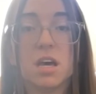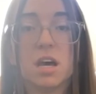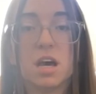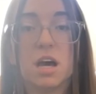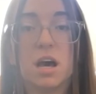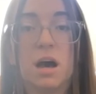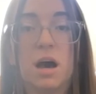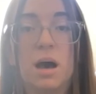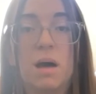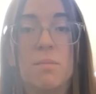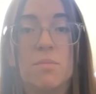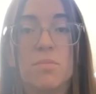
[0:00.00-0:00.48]

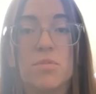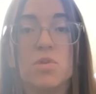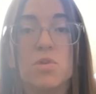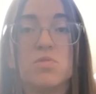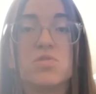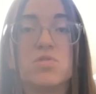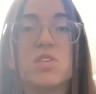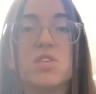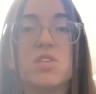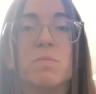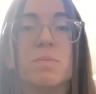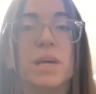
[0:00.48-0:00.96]
Those
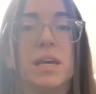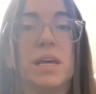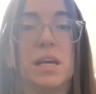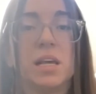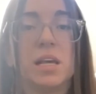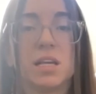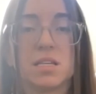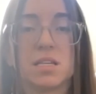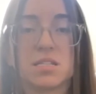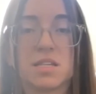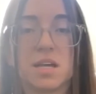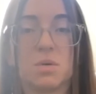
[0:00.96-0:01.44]
are the
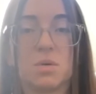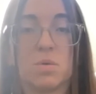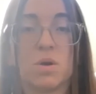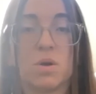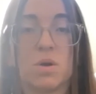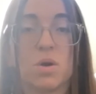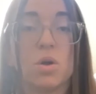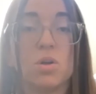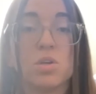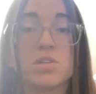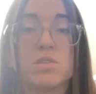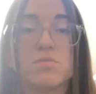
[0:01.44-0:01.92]
beings that we're
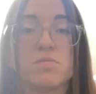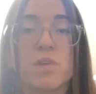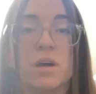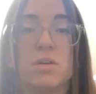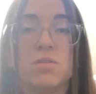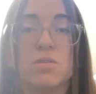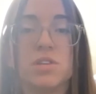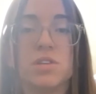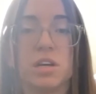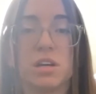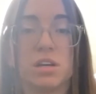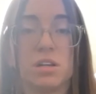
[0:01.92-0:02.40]
all
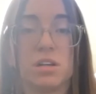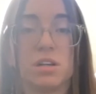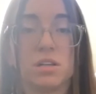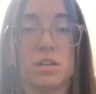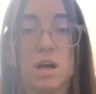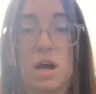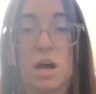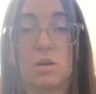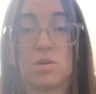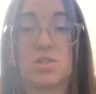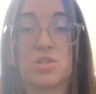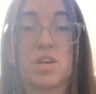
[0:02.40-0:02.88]
surrounding
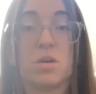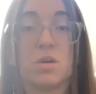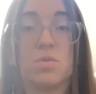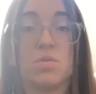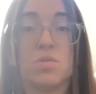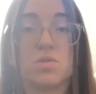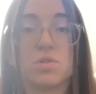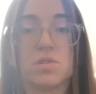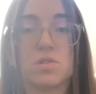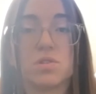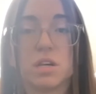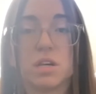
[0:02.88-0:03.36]

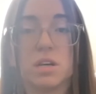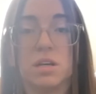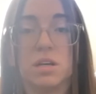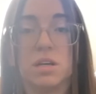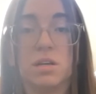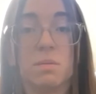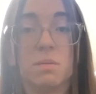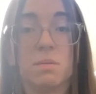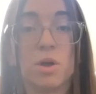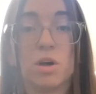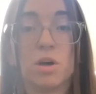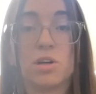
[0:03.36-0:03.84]
ourselves in
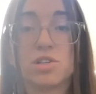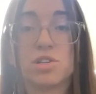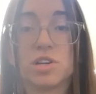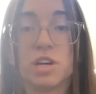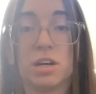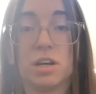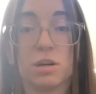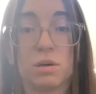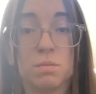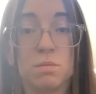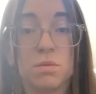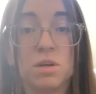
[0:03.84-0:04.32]
the
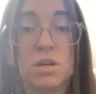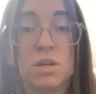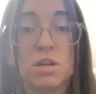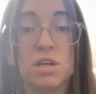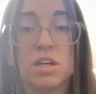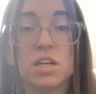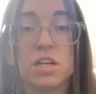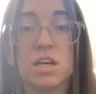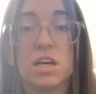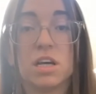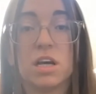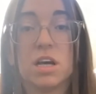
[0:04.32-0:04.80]
blockchain
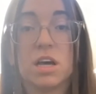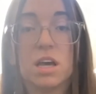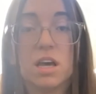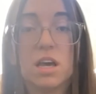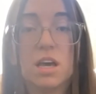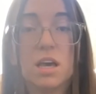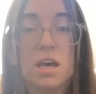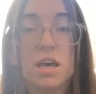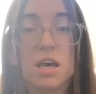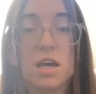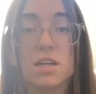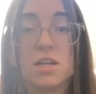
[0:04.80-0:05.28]
community.
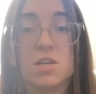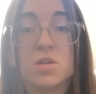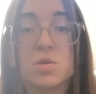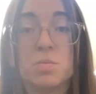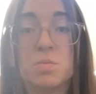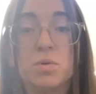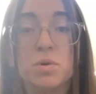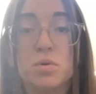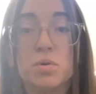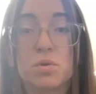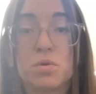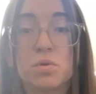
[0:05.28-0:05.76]
And it's
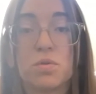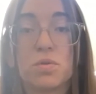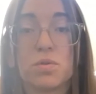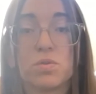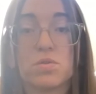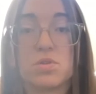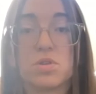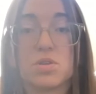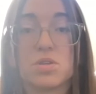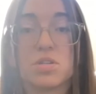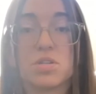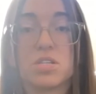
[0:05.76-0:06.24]
beautiful
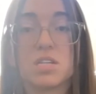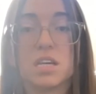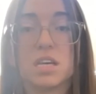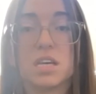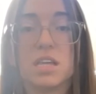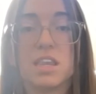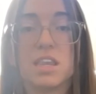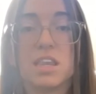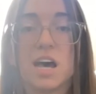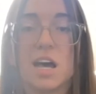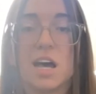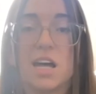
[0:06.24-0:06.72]
to see
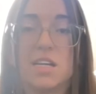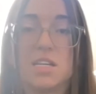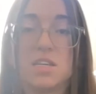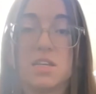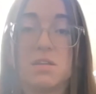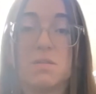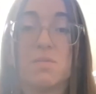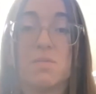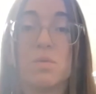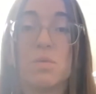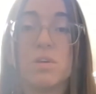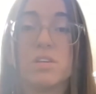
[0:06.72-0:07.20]
that
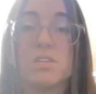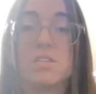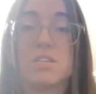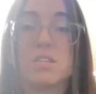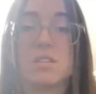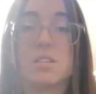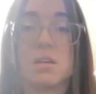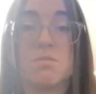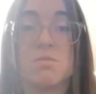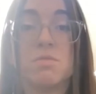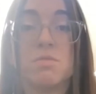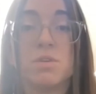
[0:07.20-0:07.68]
the
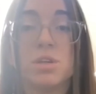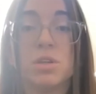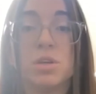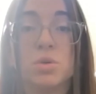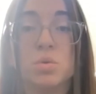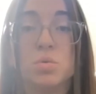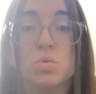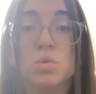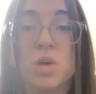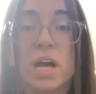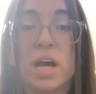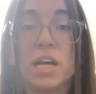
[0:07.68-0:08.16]
voices are really
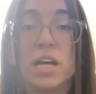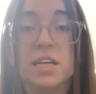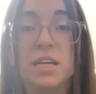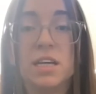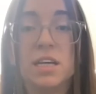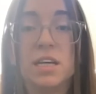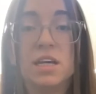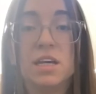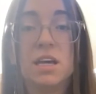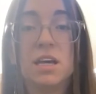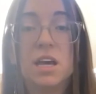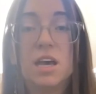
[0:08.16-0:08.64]

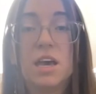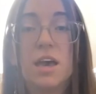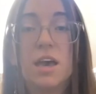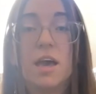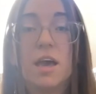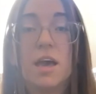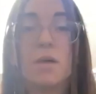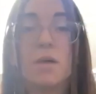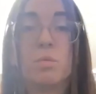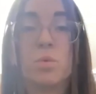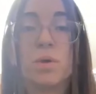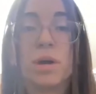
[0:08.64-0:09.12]
uniting,
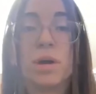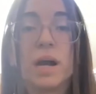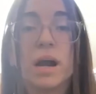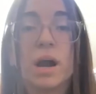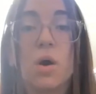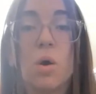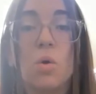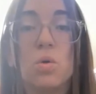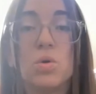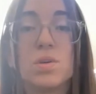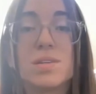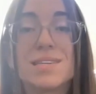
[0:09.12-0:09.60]
and we're
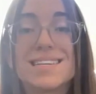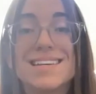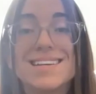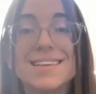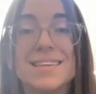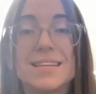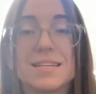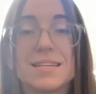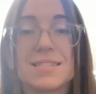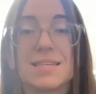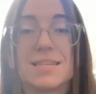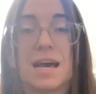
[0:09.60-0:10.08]
all
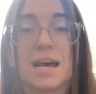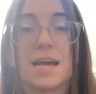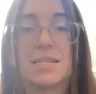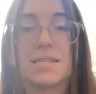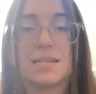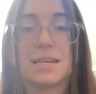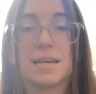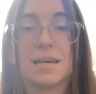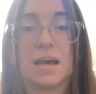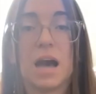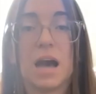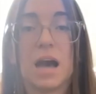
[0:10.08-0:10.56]

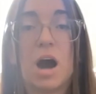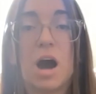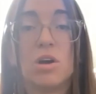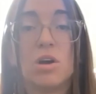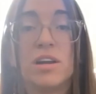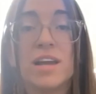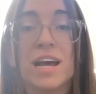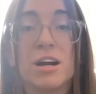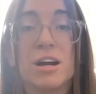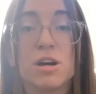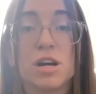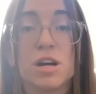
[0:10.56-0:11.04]
synthesizing our
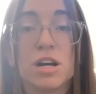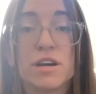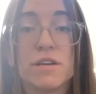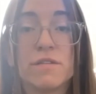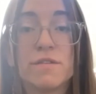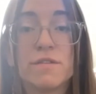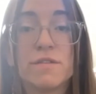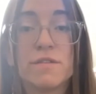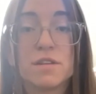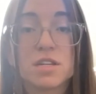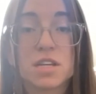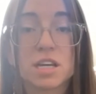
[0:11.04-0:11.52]

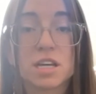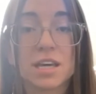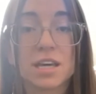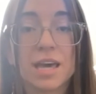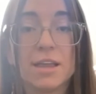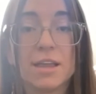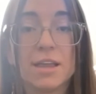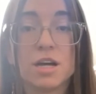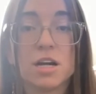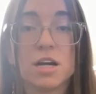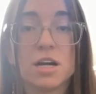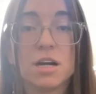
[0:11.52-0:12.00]
narrative
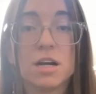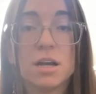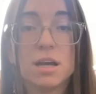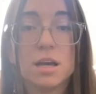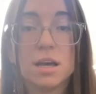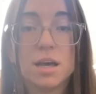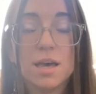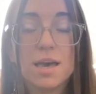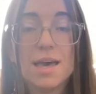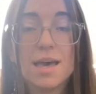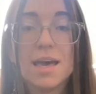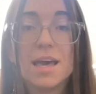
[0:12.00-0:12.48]
together
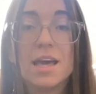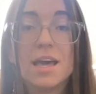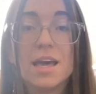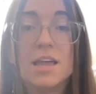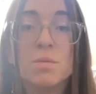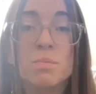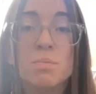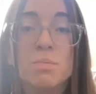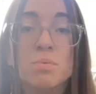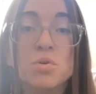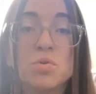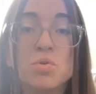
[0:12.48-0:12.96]
in the
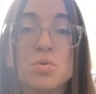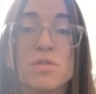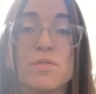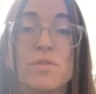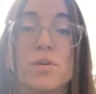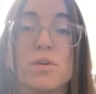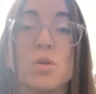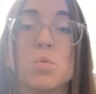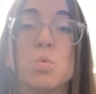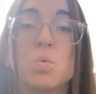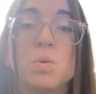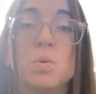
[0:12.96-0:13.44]

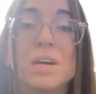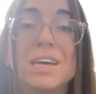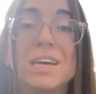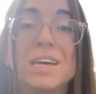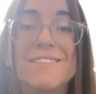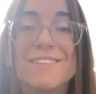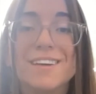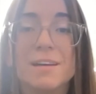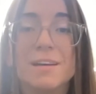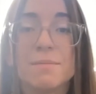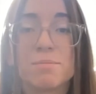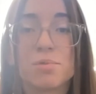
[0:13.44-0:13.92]
beautiful
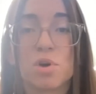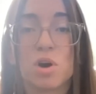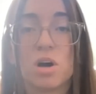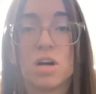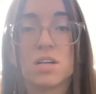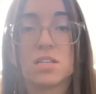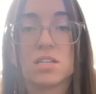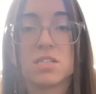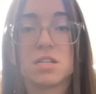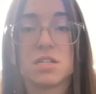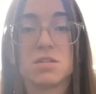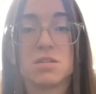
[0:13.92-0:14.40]
weaving
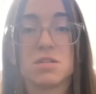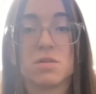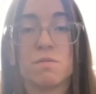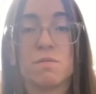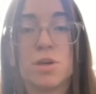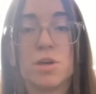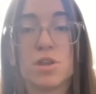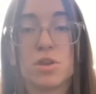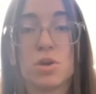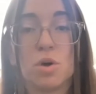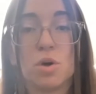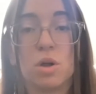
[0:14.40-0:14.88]
process of
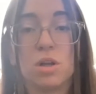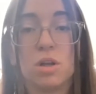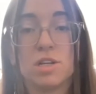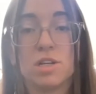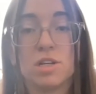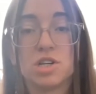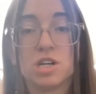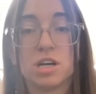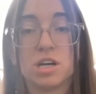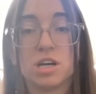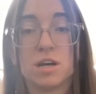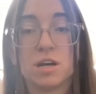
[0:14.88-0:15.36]

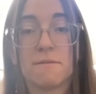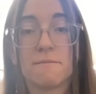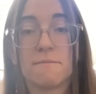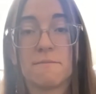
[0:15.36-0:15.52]
mythology.